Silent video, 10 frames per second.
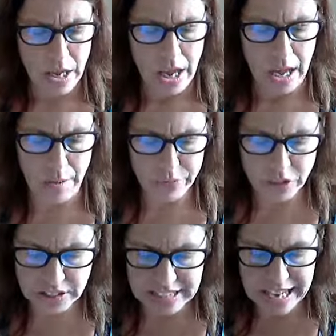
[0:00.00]
I'm
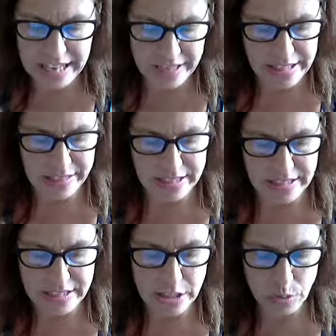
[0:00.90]
saying that
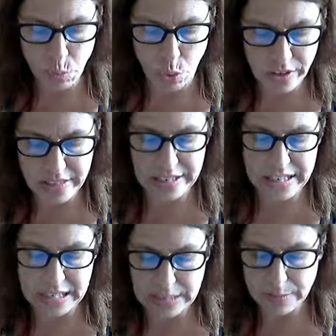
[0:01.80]
this is a warning that
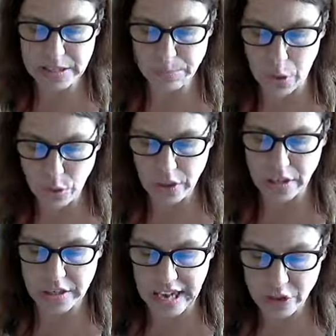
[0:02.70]
needs to be spoken
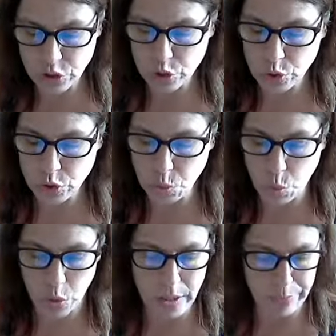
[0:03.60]
on national news to
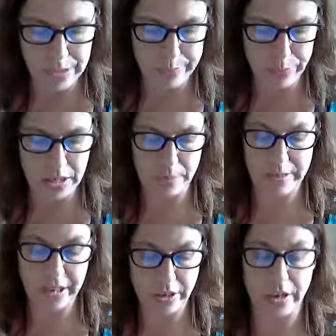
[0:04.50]
warn the people in
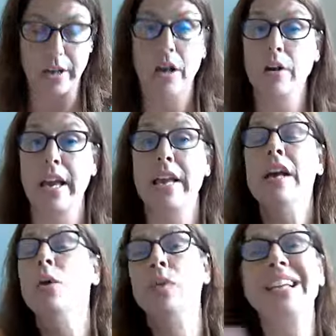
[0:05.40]
America, okay?
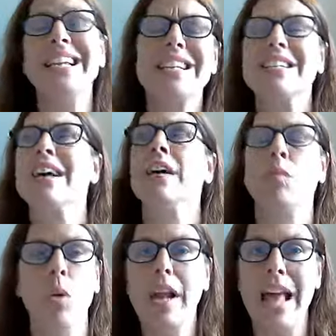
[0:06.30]
We need to,
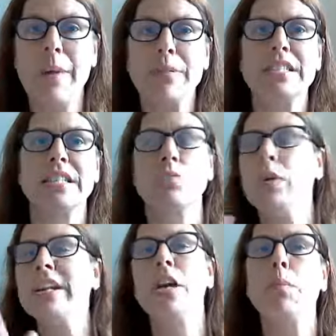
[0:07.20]
what happens is
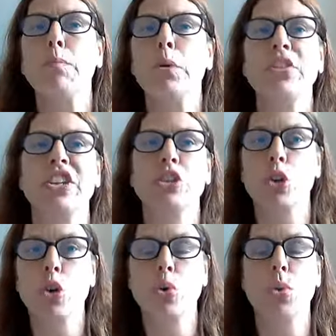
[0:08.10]
we don't put these
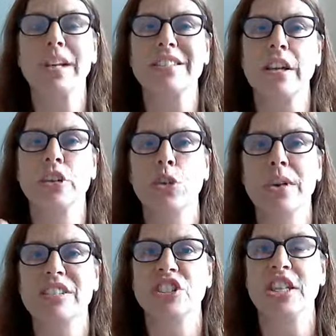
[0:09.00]
earthquakes on
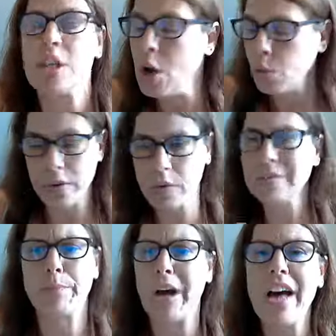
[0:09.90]
USGS. We
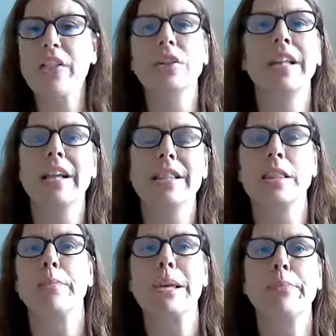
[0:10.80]
don't bother letting
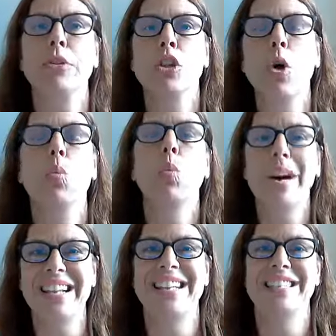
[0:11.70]
the people know
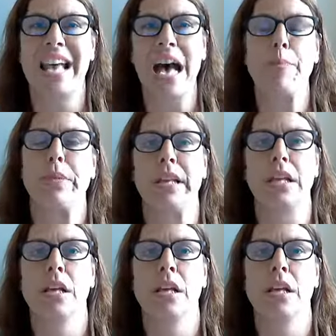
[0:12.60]
what is happening.